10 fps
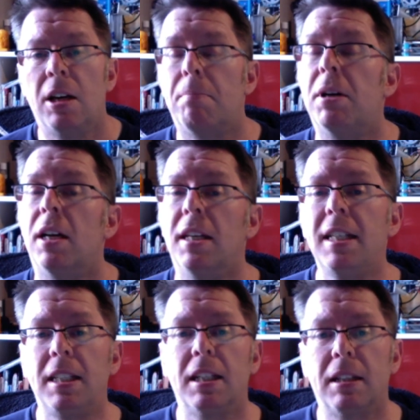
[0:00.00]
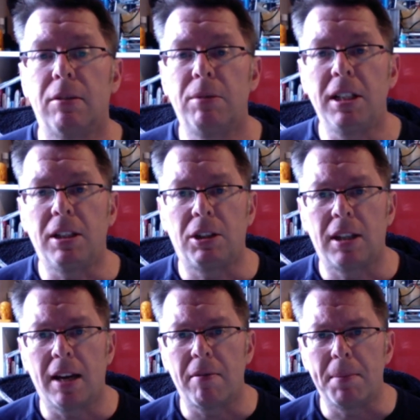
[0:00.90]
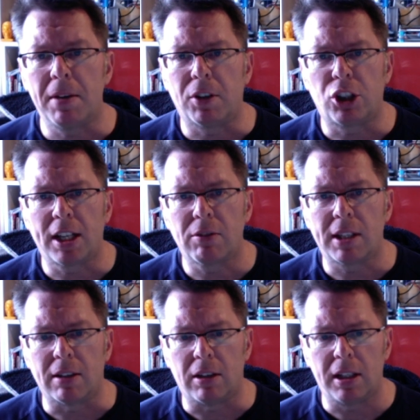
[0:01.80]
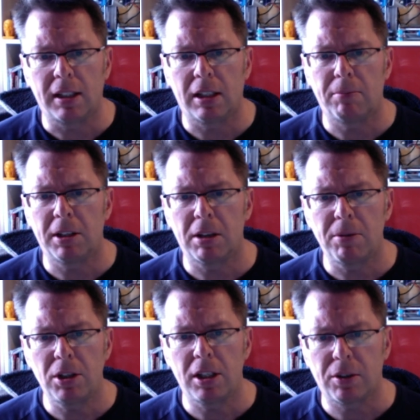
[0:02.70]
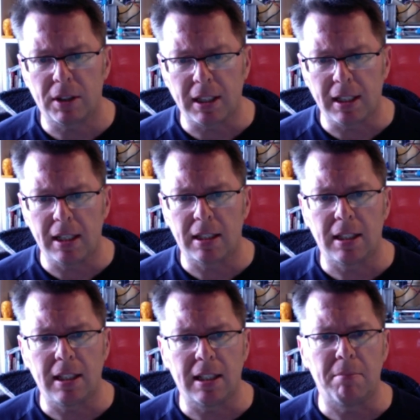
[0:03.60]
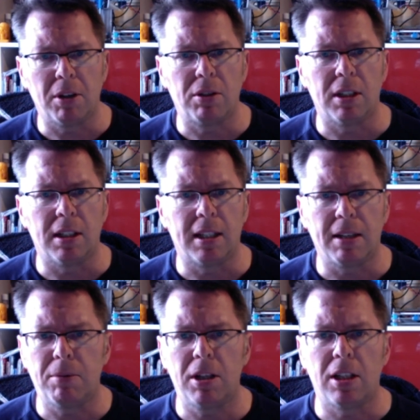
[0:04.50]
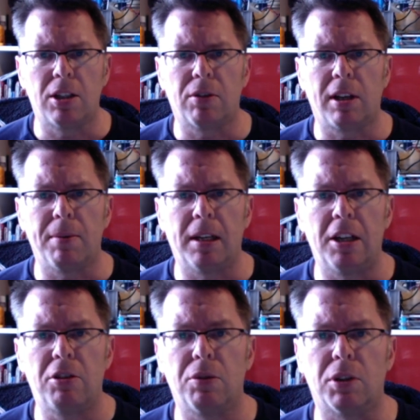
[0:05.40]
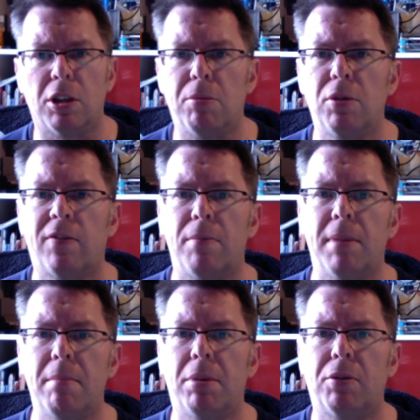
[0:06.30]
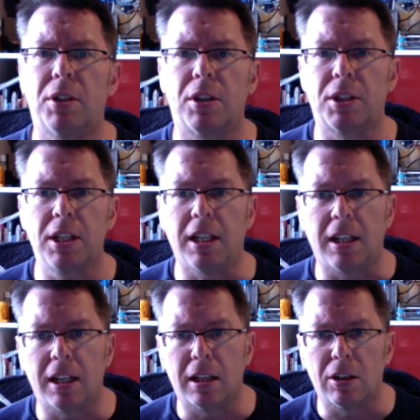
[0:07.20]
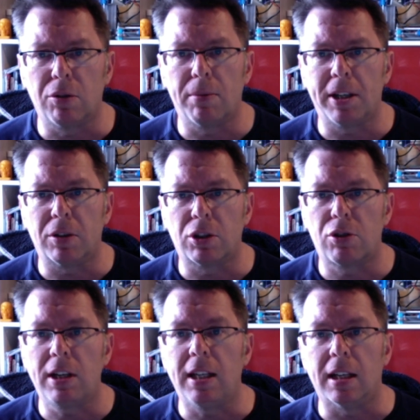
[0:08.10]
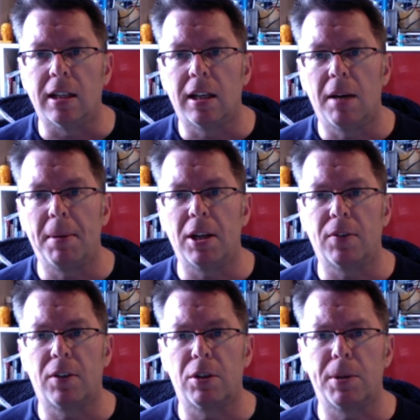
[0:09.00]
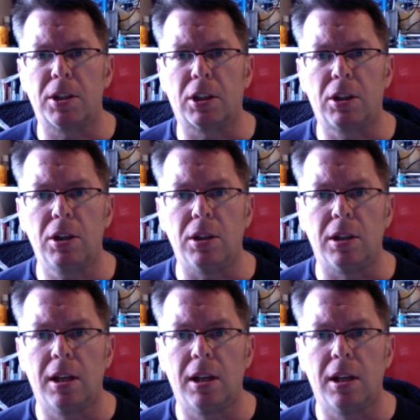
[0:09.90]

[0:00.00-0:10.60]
But I need to really have a bit of a shout out. When I originally got the ESCs and motors, they weren't in stock anywhere local, so I bought them from Impulse RC all the way in Australia, about as far away as I could.